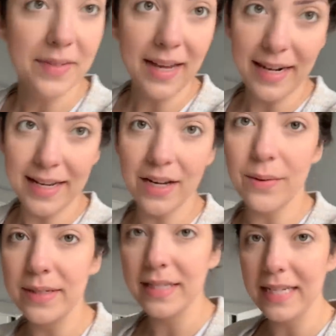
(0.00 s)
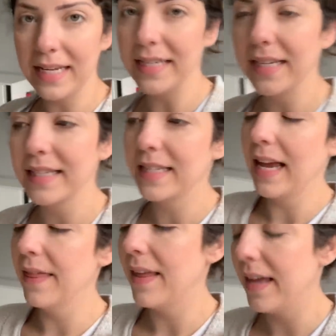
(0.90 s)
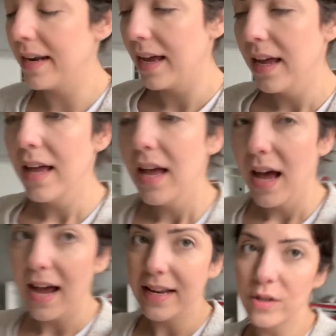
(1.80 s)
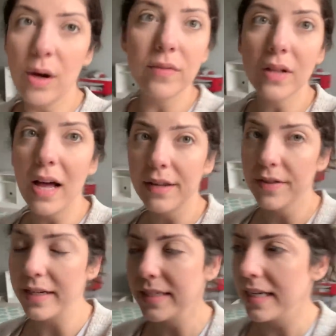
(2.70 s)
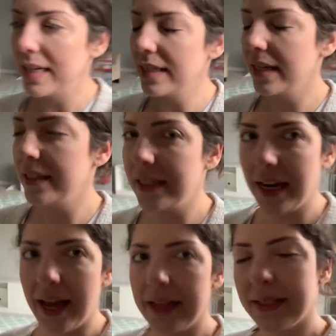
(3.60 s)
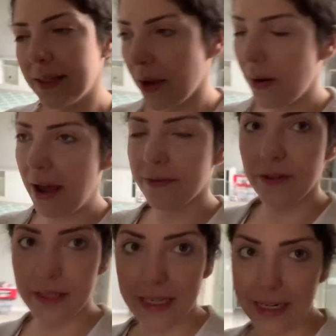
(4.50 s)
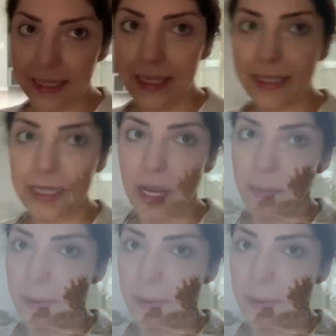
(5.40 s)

gotta get going to the dentist. And then I do have a lot of things to get done today. So after the dentist, I'll